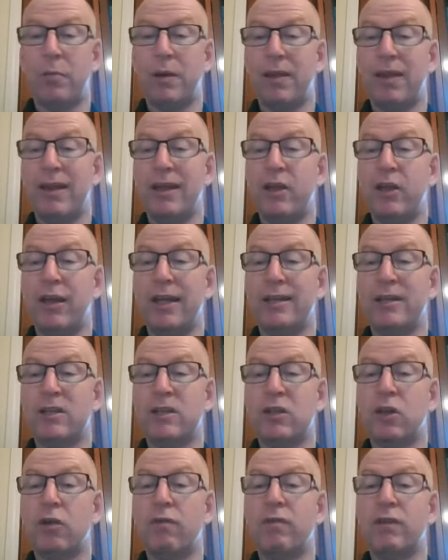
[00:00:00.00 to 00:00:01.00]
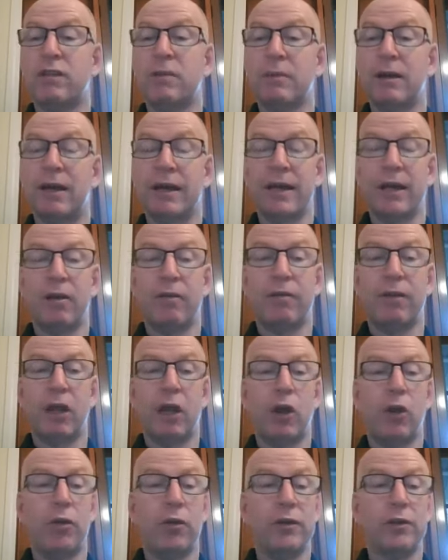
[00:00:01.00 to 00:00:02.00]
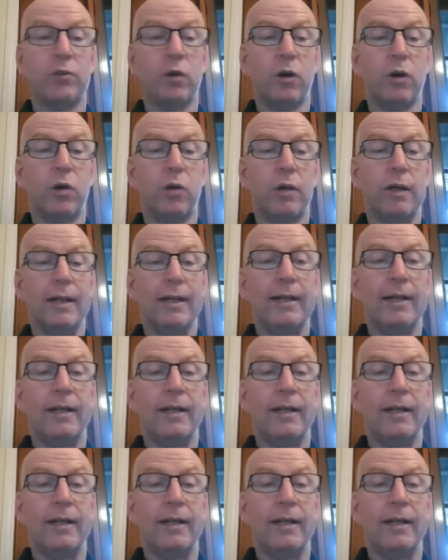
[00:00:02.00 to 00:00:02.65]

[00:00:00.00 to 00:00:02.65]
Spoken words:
but then you need serviceability of the loan as well.